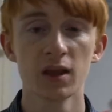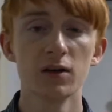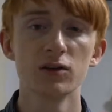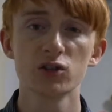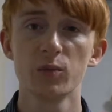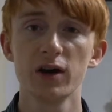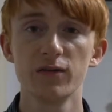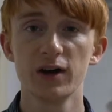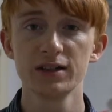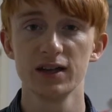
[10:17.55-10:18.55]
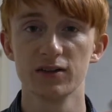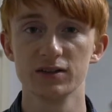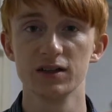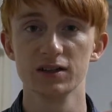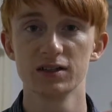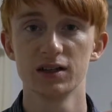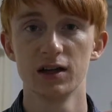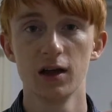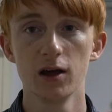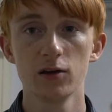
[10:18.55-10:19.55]
So my advice here is this:
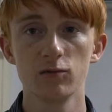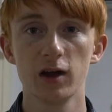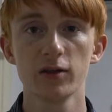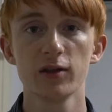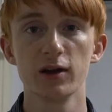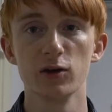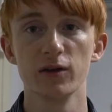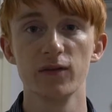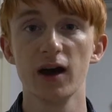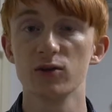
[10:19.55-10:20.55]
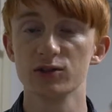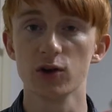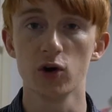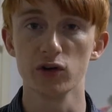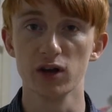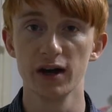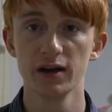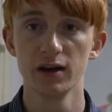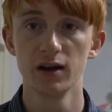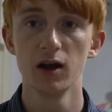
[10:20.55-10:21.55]
rather than looking for housing
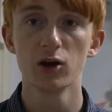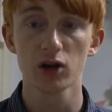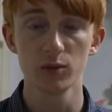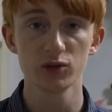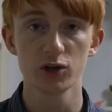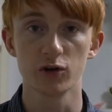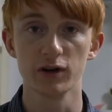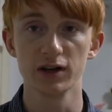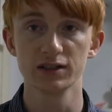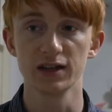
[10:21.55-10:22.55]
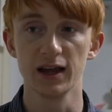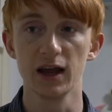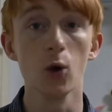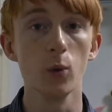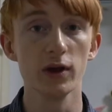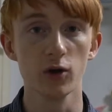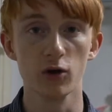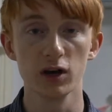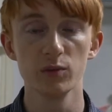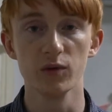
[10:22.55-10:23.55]
online, come to Korea, say, a week
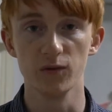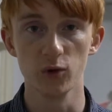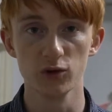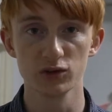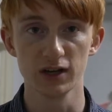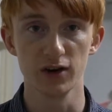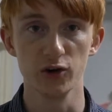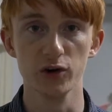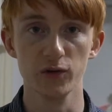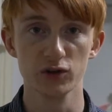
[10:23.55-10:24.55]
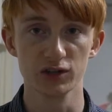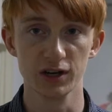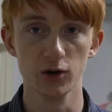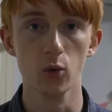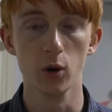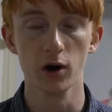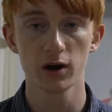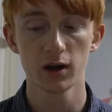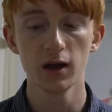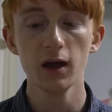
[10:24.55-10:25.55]
early before you start university or work,
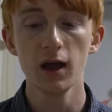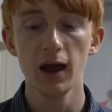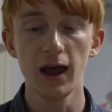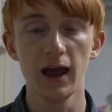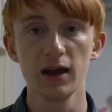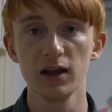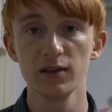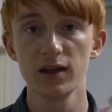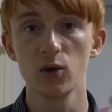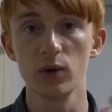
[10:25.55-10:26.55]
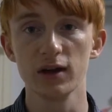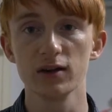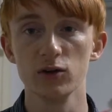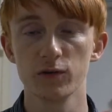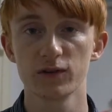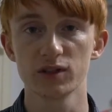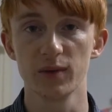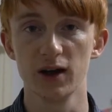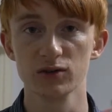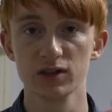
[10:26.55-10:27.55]
and in that week look for some
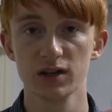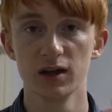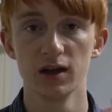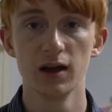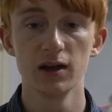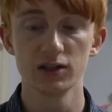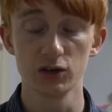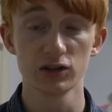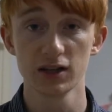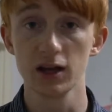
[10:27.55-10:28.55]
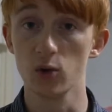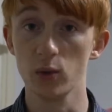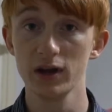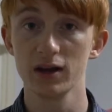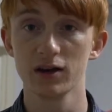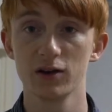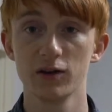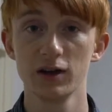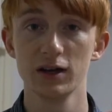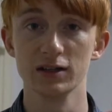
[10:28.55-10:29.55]
housing. Seriously, a week in
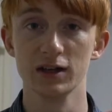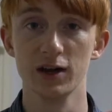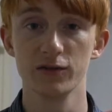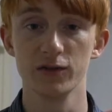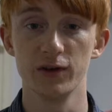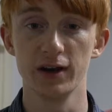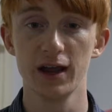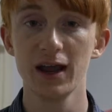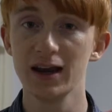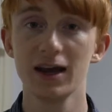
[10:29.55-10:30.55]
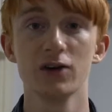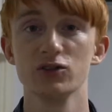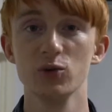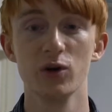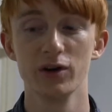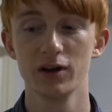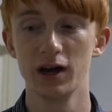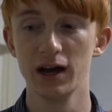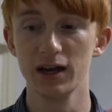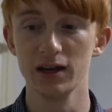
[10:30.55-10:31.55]
Korea is enough to find any house you want.
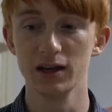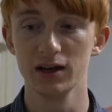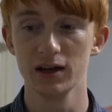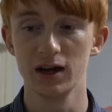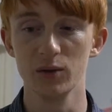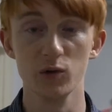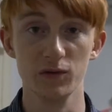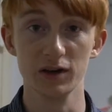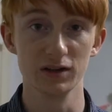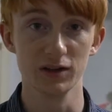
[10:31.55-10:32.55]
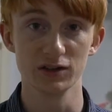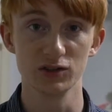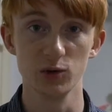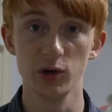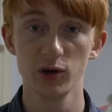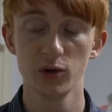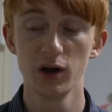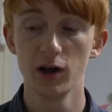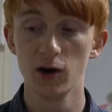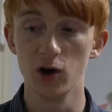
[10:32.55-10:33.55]
I moved into this studio
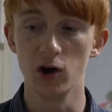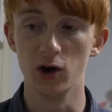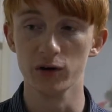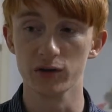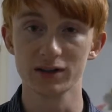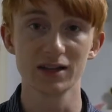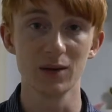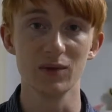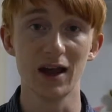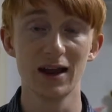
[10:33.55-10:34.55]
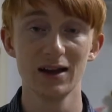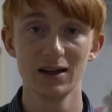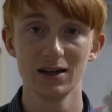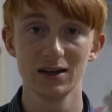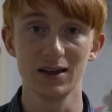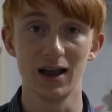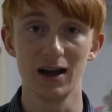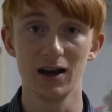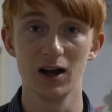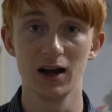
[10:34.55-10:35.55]
on the same day
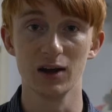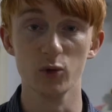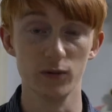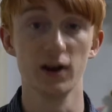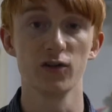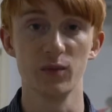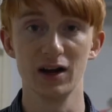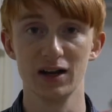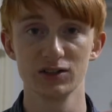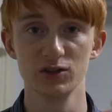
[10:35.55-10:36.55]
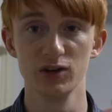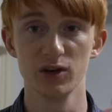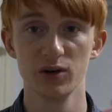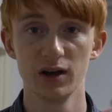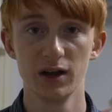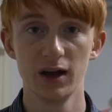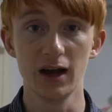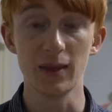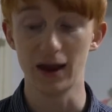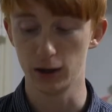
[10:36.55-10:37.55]
that I moved out of my last studio,
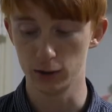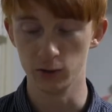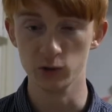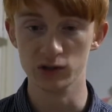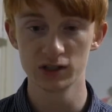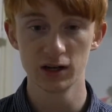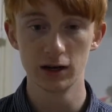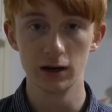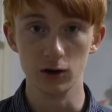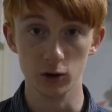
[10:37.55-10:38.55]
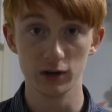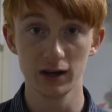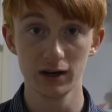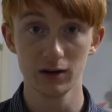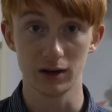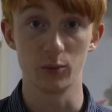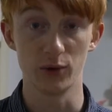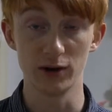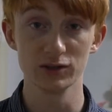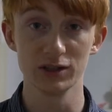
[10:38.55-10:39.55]
and that includes looking, like
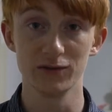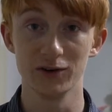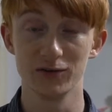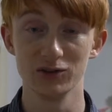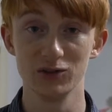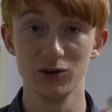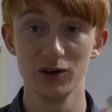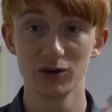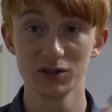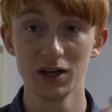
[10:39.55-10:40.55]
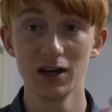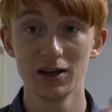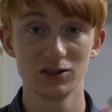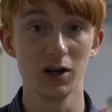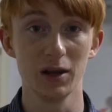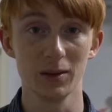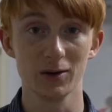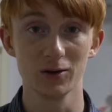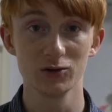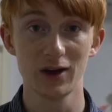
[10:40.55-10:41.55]
browsing for different studios, signing the
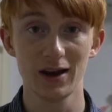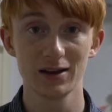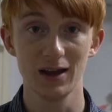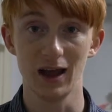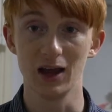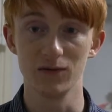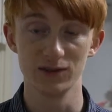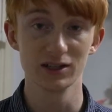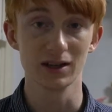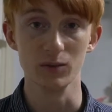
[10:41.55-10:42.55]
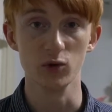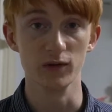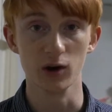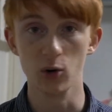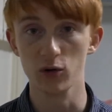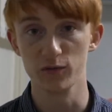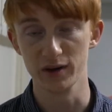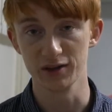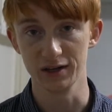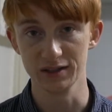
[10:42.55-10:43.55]
contract, and physically moving all of my
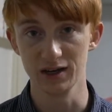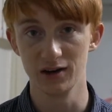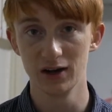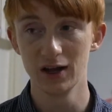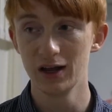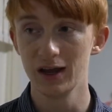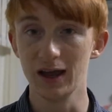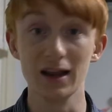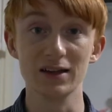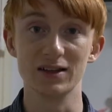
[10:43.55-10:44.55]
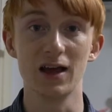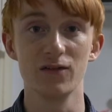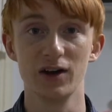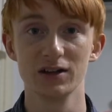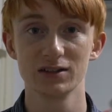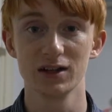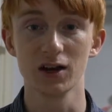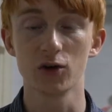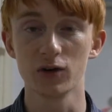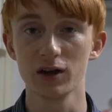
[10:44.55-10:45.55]
things here. It's that fast. In
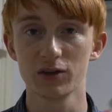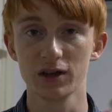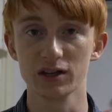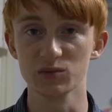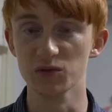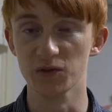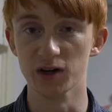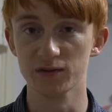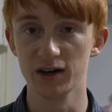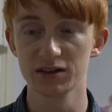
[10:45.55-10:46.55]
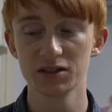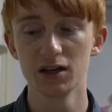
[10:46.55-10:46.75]
Korea, things move very fast.